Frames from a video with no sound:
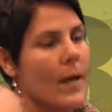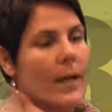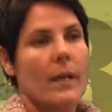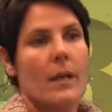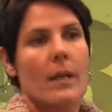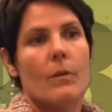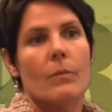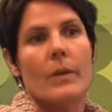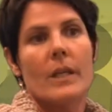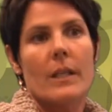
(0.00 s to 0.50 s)

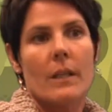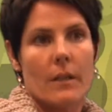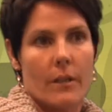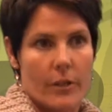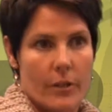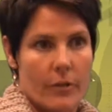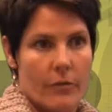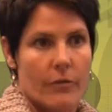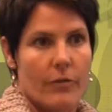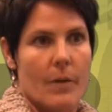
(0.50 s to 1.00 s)
can we
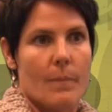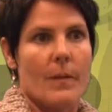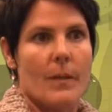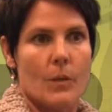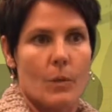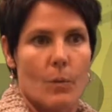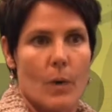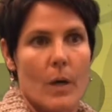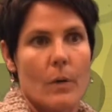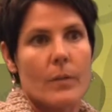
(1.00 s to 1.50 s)
learn from
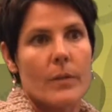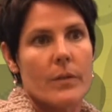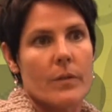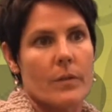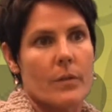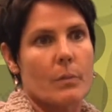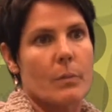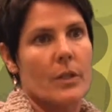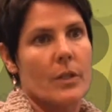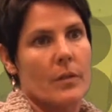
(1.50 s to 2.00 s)
this? What was
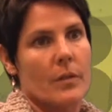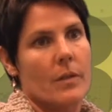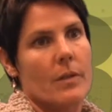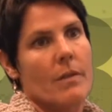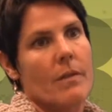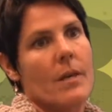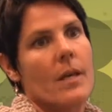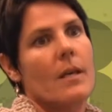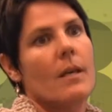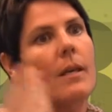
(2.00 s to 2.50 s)
this
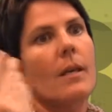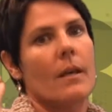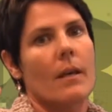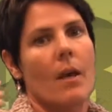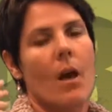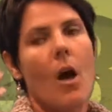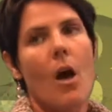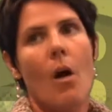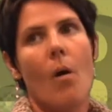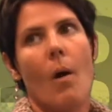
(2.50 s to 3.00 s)
person
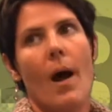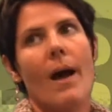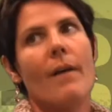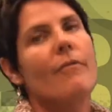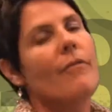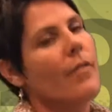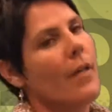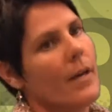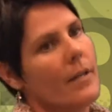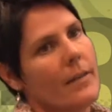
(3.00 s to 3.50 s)
thinking? Oh, I've
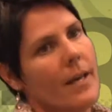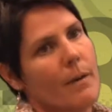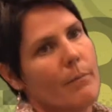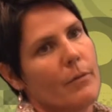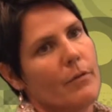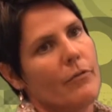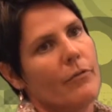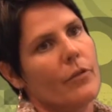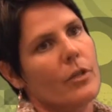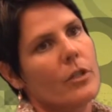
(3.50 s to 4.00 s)
thought that
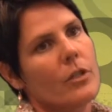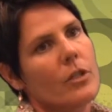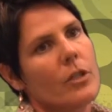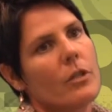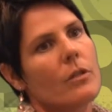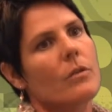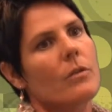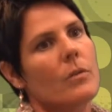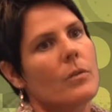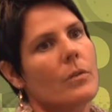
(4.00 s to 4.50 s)
before
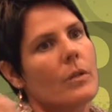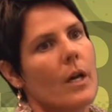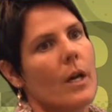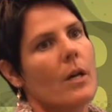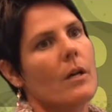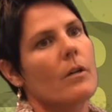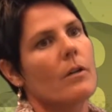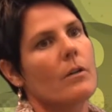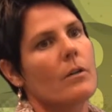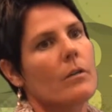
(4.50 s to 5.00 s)
too.
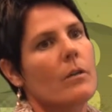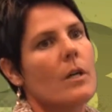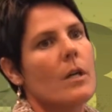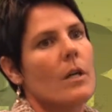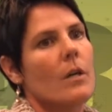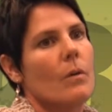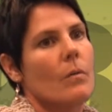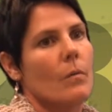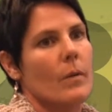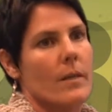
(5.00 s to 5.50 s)
So
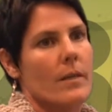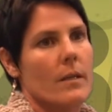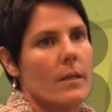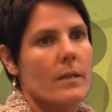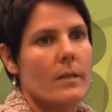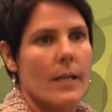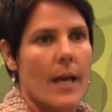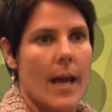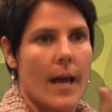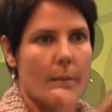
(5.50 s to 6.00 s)
when
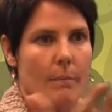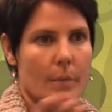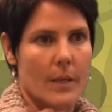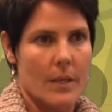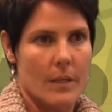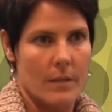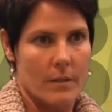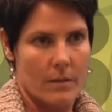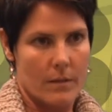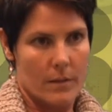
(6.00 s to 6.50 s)
this
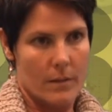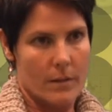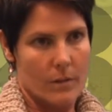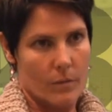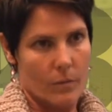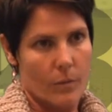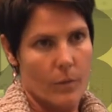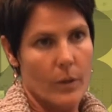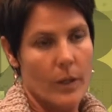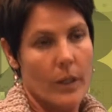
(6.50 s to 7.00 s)

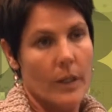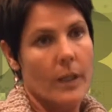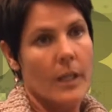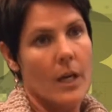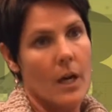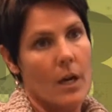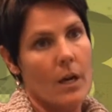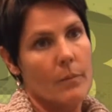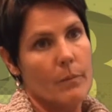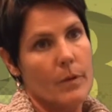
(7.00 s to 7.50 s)
happens, we're going
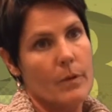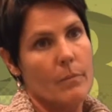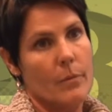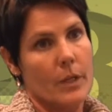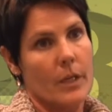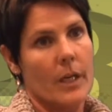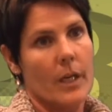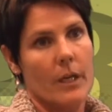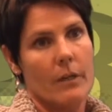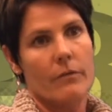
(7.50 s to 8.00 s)
to all be
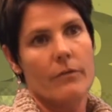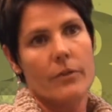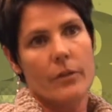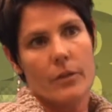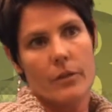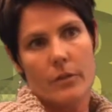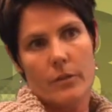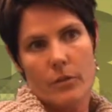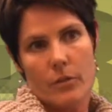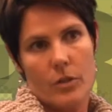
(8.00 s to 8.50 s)
more
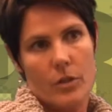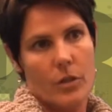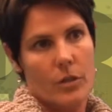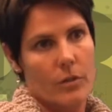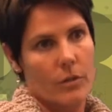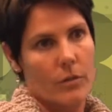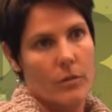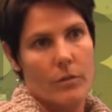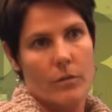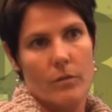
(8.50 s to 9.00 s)
careful
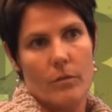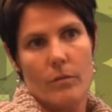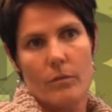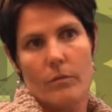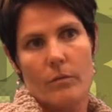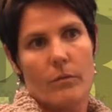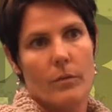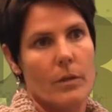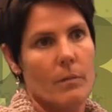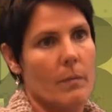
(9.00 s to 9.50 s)

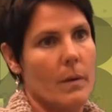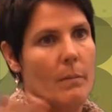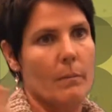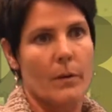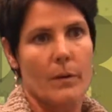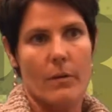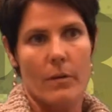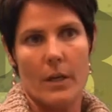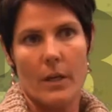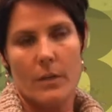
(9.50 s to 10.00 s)
to
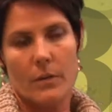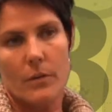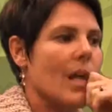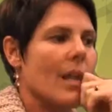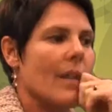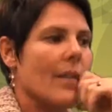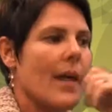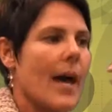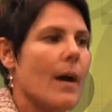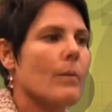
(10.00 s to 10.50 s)
remember this.
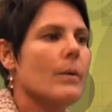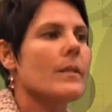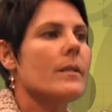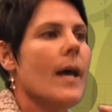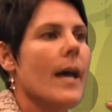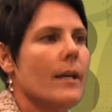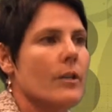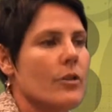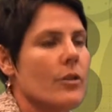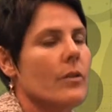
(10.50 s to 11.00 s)
That was
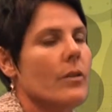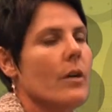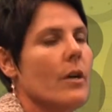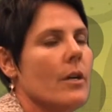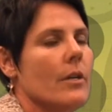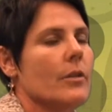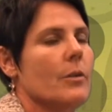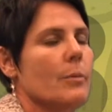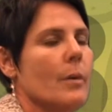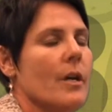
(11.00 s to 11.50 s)
actually the
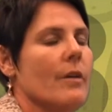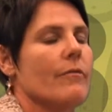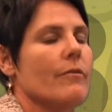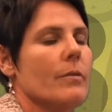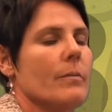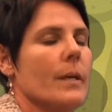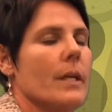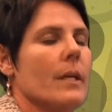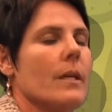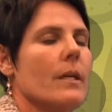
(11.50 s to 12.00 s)
hardest part
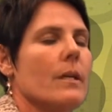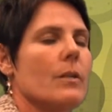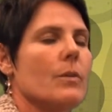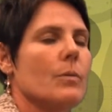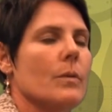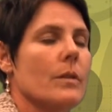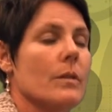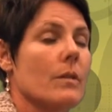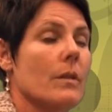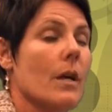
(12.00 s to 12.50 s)
for my
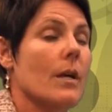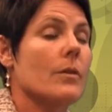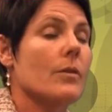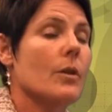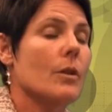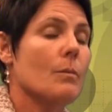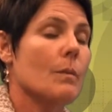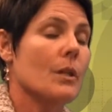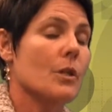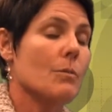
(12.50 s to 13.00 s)
kids, was not
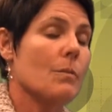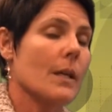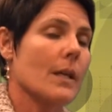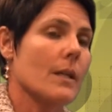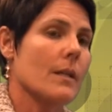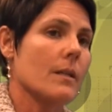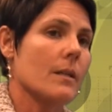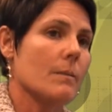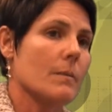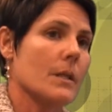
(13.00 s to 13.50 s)
so much
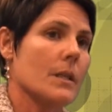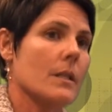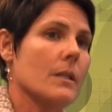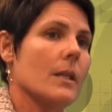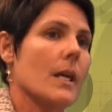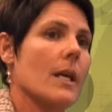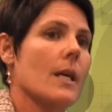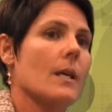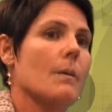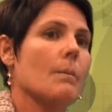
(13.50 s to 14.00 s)
making the
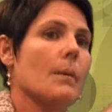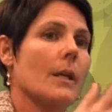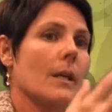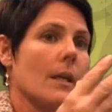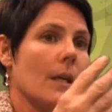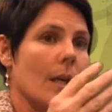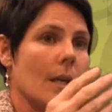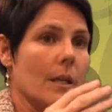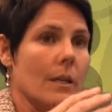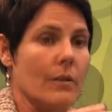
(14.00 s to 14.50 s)
mistake,
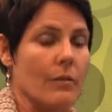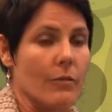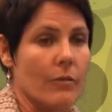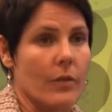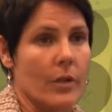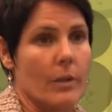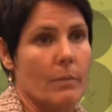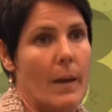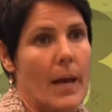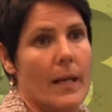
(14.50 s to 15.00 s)
but getting
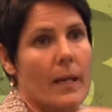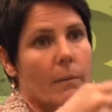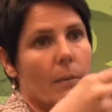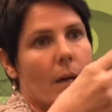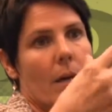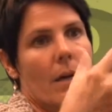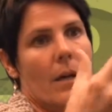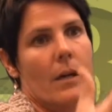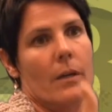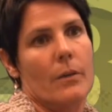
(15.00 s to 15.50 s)
feedback
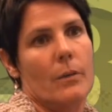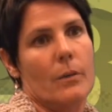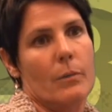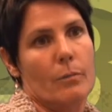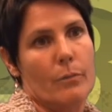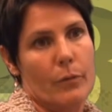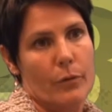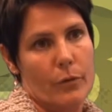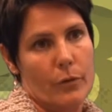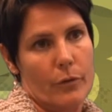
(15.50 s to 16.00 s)
about how to
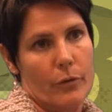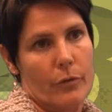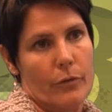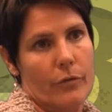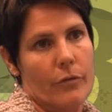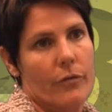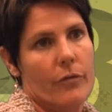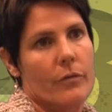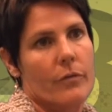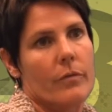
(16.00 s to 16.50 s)

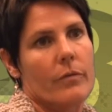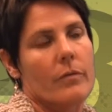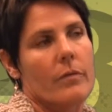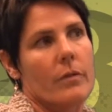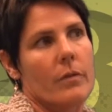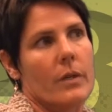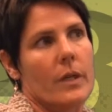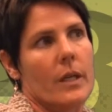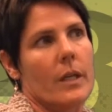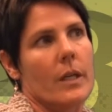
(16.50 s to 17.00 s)
improve
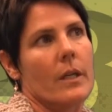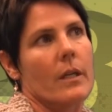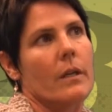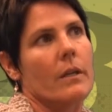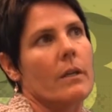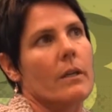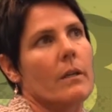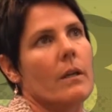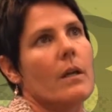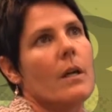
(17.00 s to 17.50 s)

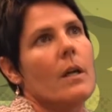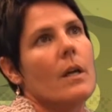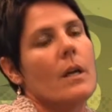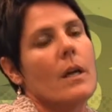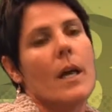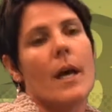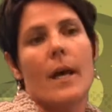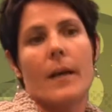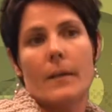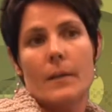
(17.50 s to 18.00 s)
their
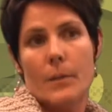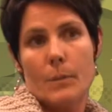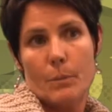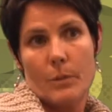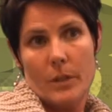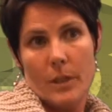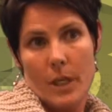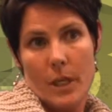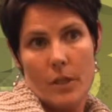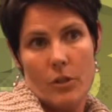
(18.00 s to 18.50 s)

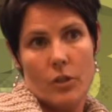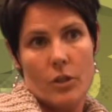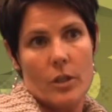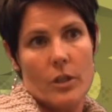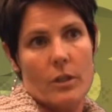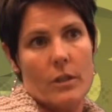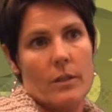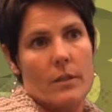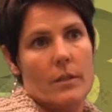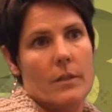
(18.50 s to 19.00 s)

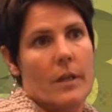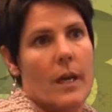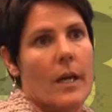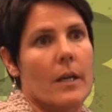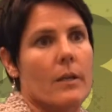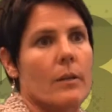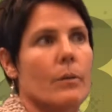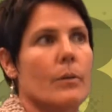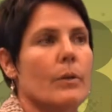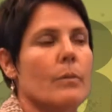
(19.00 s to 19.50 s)
explanations, how
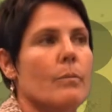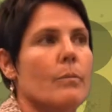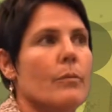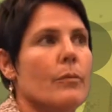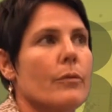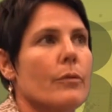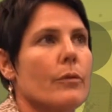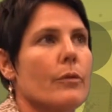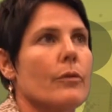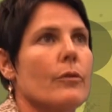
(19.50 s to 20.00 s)
to
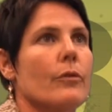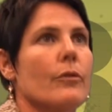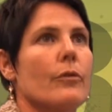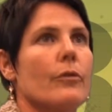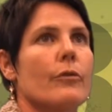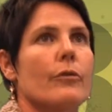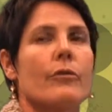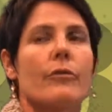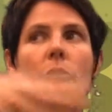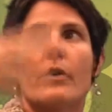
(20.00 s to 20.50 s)

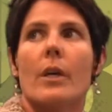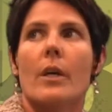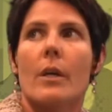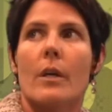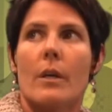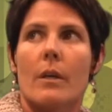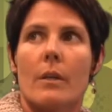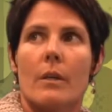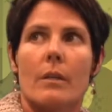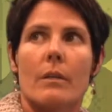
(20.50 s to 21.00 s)
improve
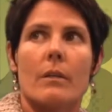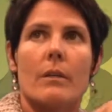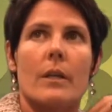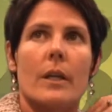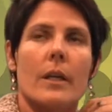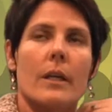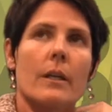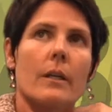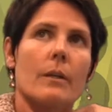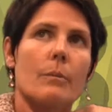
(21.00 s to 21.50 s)

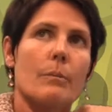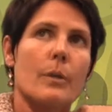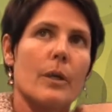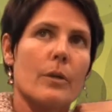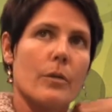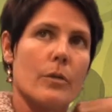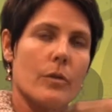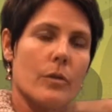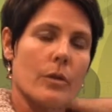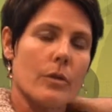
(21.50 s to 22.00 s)
their
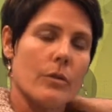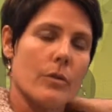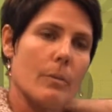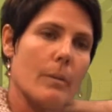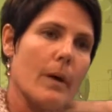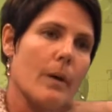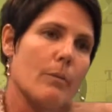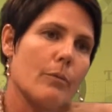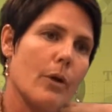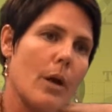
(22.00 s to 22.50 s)
posters
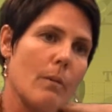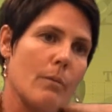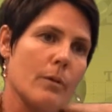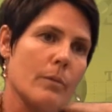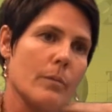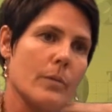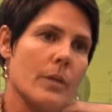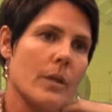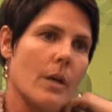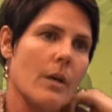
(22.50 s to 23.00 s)
about
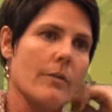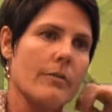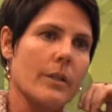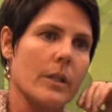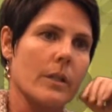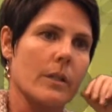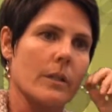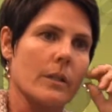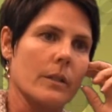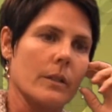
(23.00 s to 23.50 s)
problem
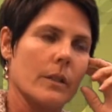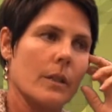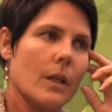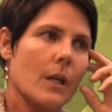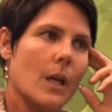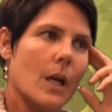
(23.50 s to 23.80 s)
solving.